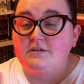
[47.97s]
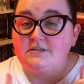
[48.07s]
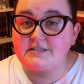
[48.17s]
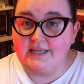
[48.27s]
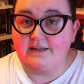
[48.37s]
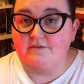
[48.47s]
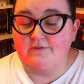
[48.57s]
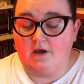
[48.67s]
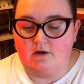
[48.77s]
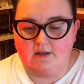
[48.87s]
to daily
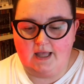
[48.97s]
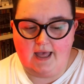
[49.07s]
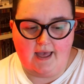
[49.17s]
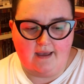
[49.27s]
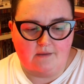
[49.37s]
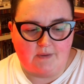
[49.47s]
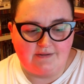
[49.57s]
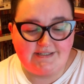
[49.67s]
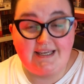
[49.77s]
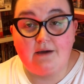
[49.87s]
vlog.
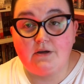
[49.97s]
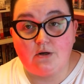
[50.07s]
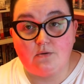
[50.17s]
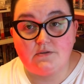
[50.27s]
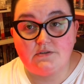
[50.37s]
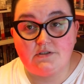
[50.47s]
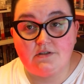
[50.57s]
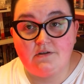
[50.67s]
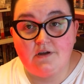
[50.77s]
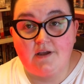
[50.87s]
I'll see how it goes.
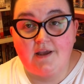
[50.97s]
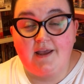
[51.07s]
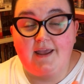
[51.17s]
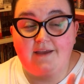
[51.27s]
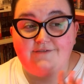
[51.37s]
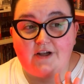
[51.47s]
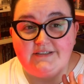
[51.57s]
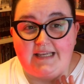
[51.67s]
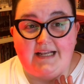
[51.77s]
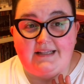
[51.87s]
If not
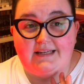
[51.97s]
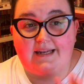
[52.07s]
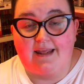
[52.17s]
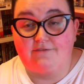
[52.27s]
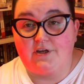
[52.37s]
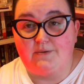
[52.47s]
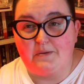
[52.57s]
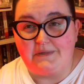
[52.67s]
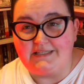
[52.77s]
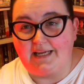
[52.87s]
daily, then every
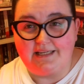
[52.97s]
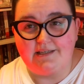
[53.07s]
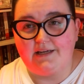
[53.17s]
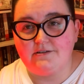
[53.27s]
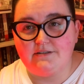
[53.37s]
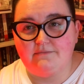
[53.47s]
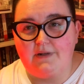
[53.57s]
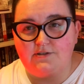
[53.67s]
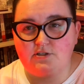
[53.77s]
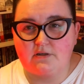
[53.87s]
maybe second day or something.
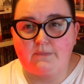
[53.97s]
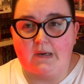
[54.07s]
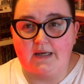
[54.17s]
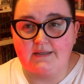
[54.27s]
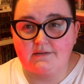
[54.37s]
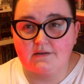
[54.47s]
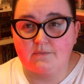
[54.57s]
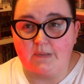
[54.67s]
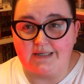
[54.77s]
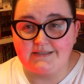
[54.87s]
I'll just combine
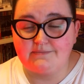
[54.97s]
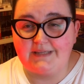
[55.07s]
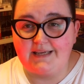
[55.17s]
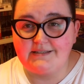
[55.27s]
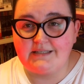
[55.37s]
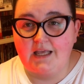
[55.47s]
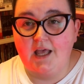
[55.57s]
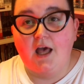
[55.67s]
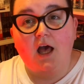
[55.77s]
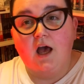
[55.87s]
some days.
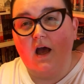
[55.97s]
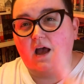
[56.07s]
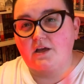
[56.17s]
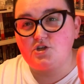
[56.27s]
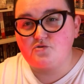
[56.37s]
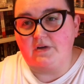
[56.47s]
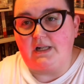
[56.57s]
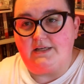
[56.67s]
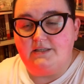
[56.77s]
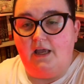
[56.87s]
I just
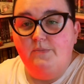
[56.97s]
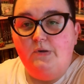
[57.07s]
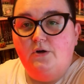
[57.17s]
realized I